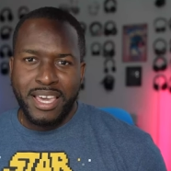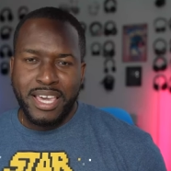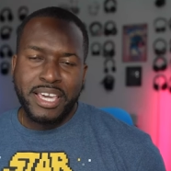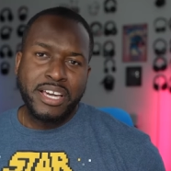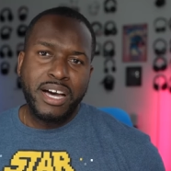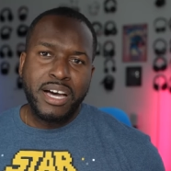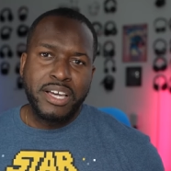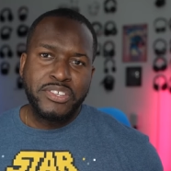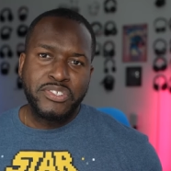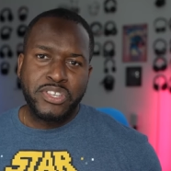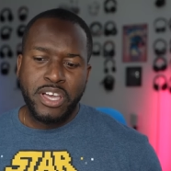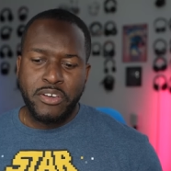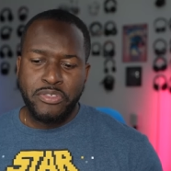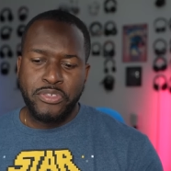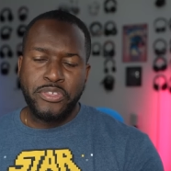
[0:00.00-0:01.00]
Hey guys,
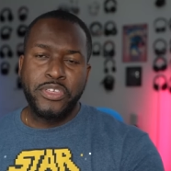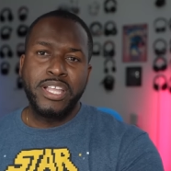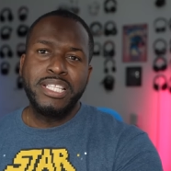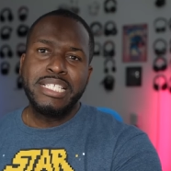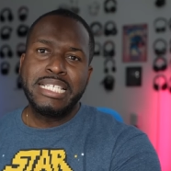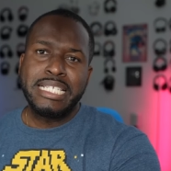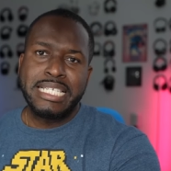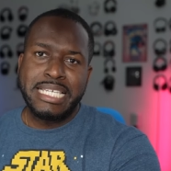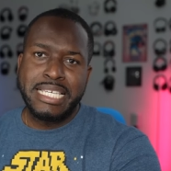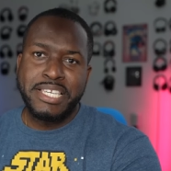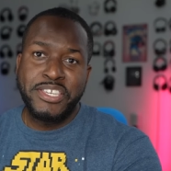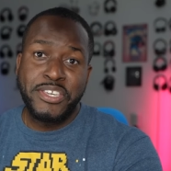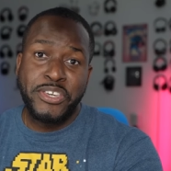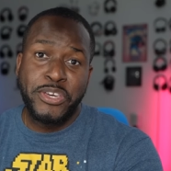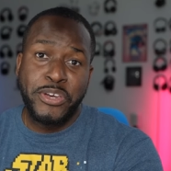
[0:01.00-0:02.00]
Thunder E
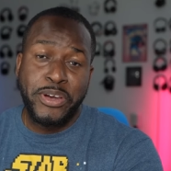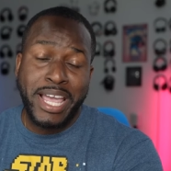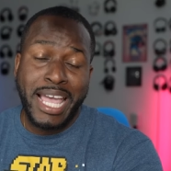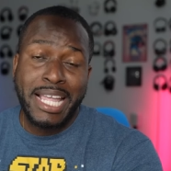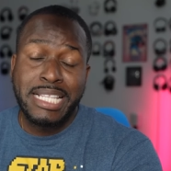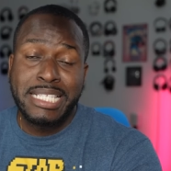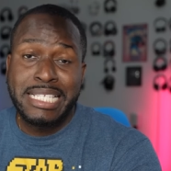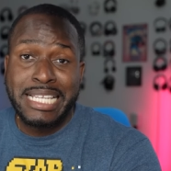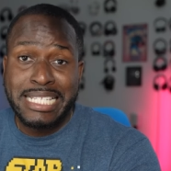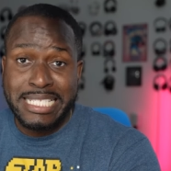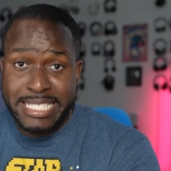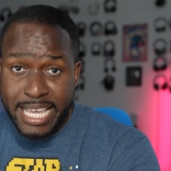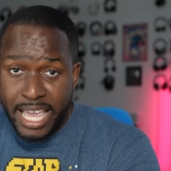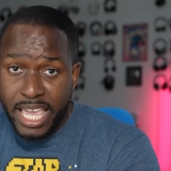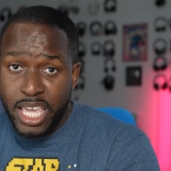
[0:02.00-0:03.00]
here, and
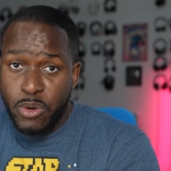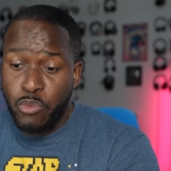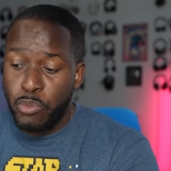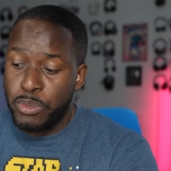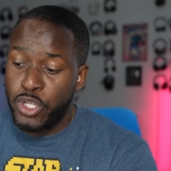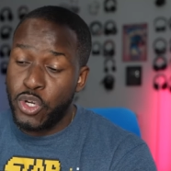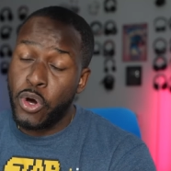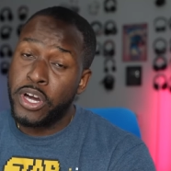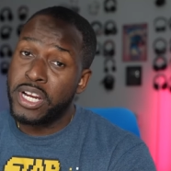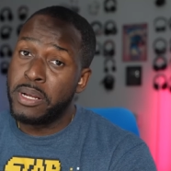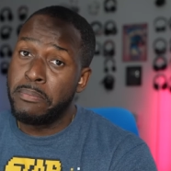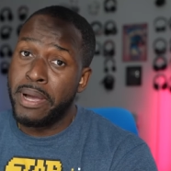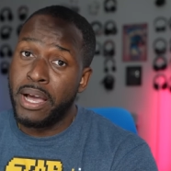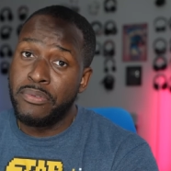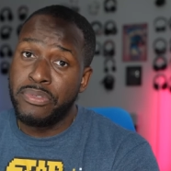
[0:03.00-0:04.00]
today we'll be talking
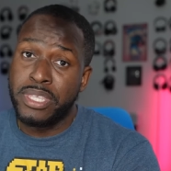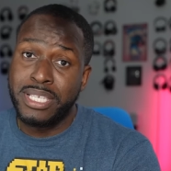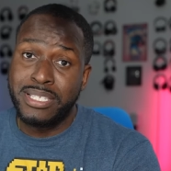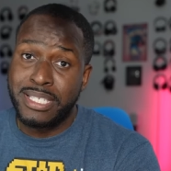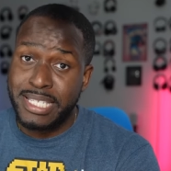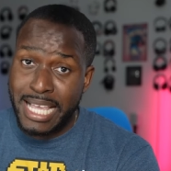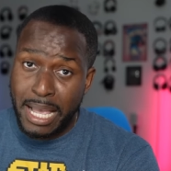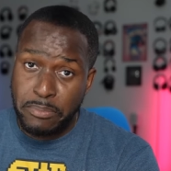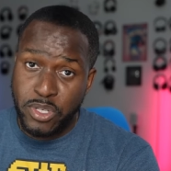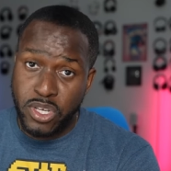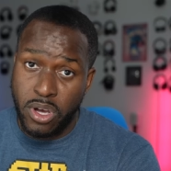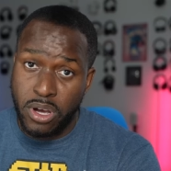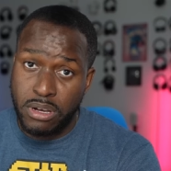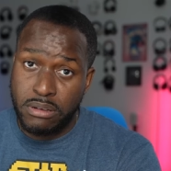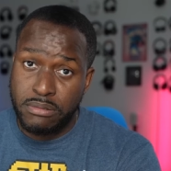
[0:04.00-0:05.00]
about the
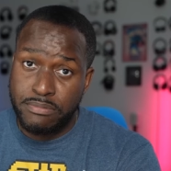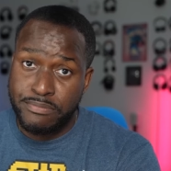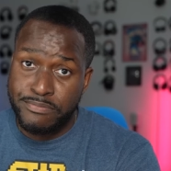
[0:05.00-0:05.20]
Samsung,